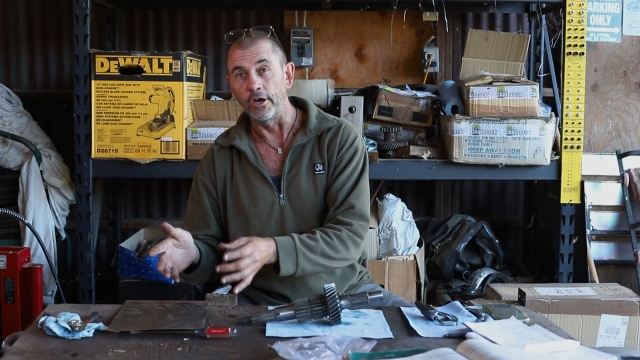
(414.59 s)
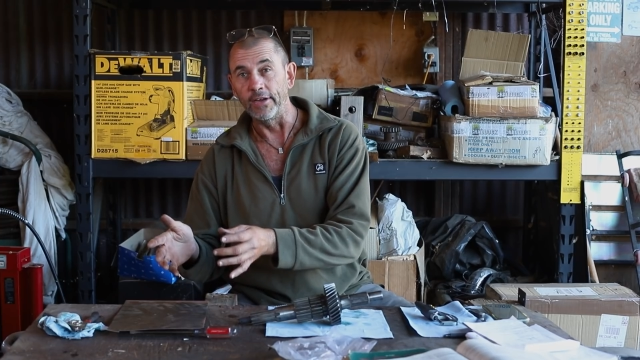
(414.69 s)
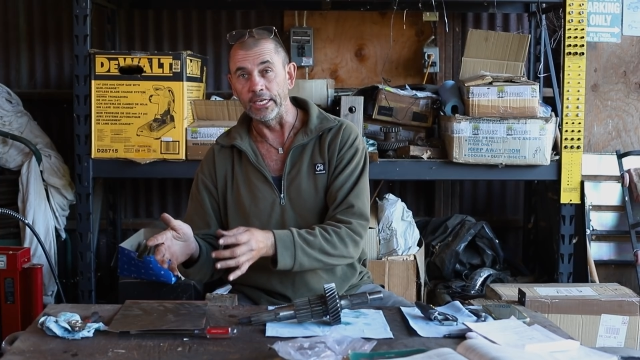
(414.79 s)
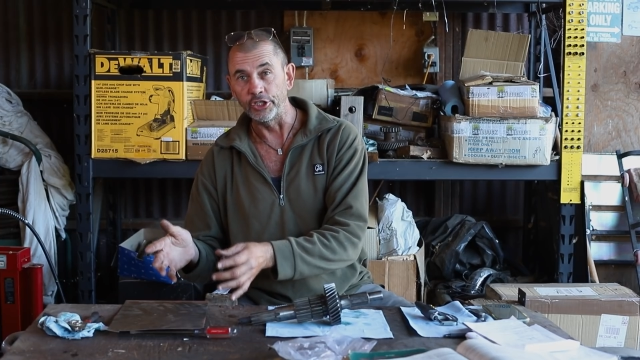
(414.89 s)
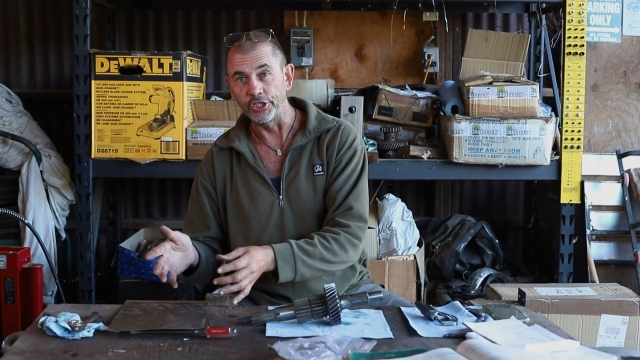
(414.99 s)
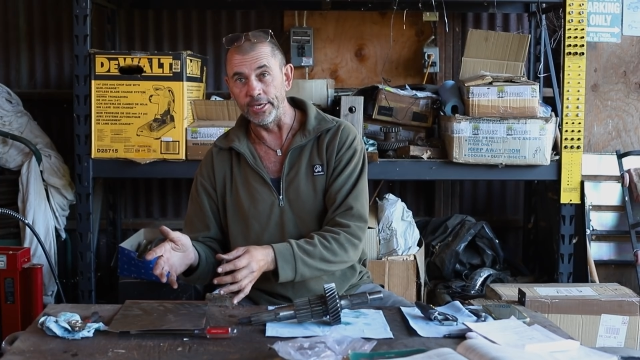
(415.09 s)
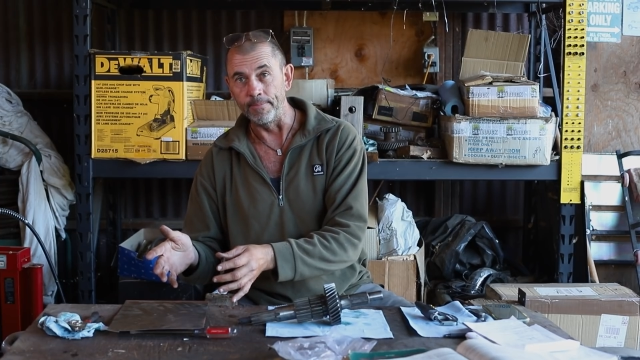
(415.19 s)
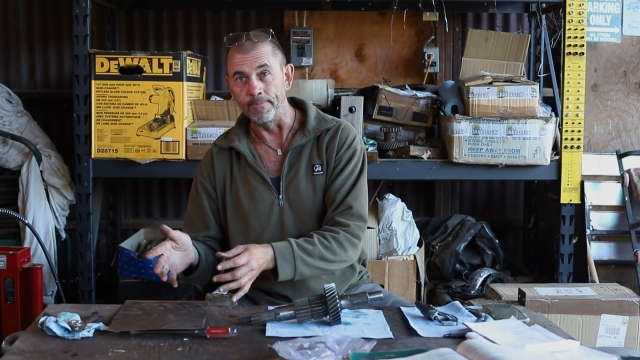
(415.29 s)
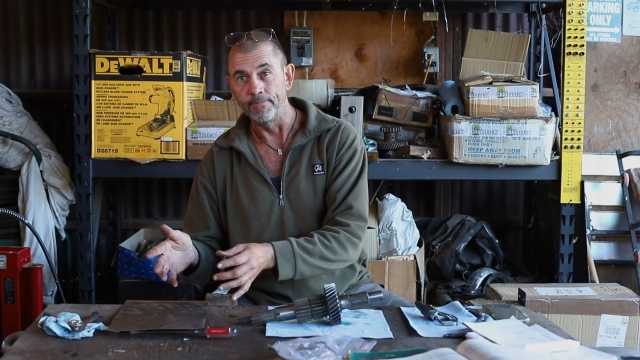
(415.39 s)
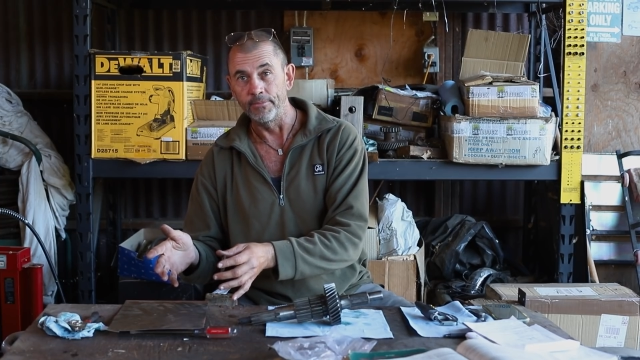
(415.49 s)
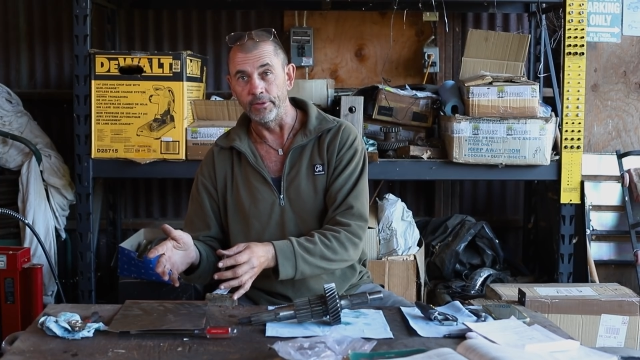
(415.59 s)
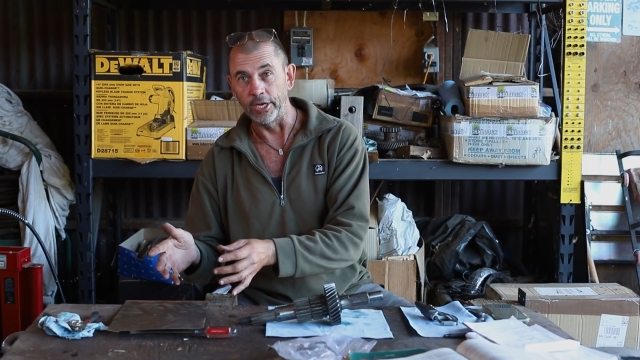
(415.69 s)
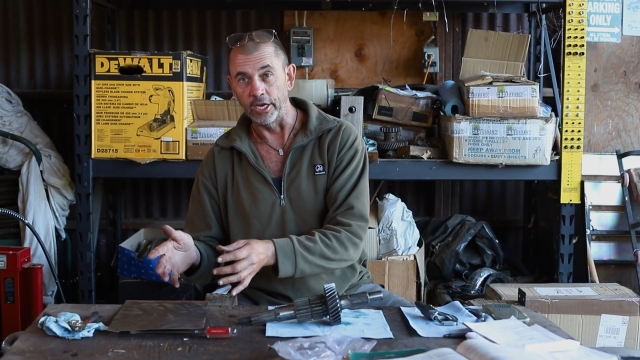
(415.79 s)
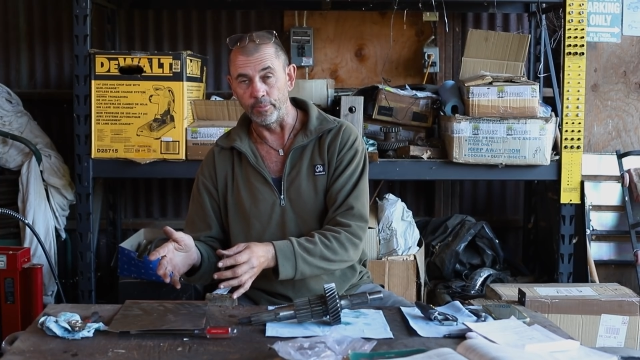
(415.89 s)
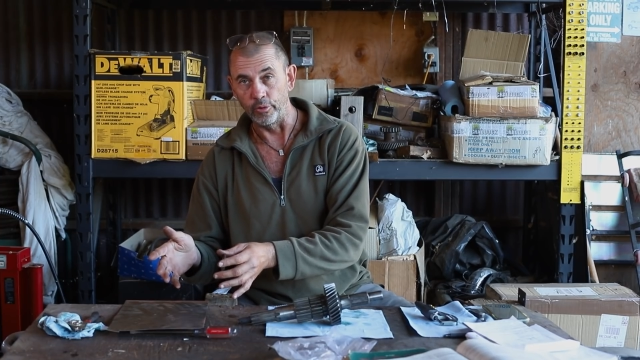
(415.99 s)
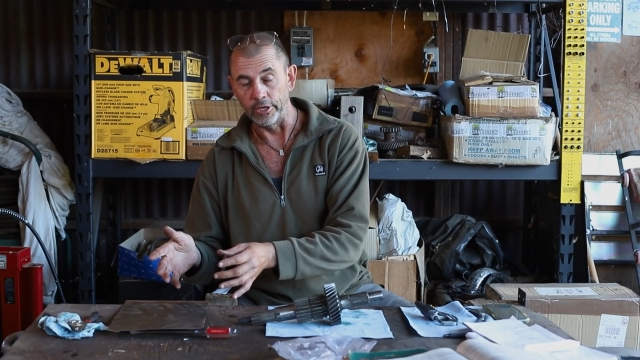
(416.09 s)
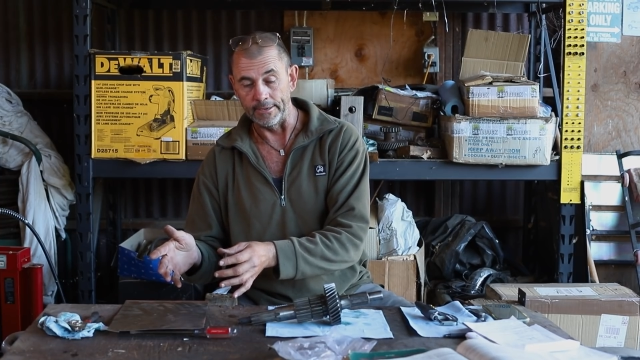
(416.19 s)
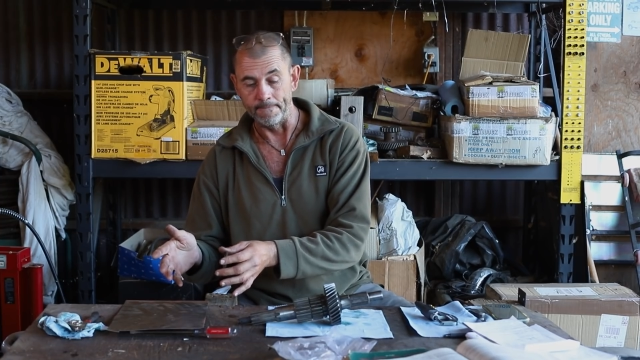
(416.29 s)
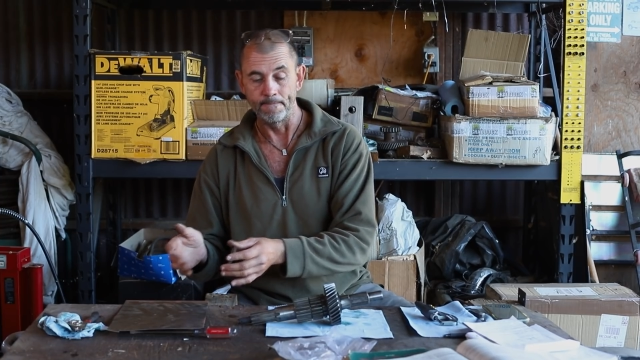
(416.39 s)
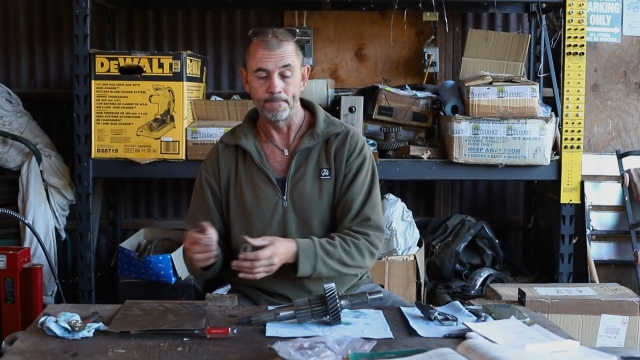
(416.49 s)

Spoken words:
of our shim that we're going to put in.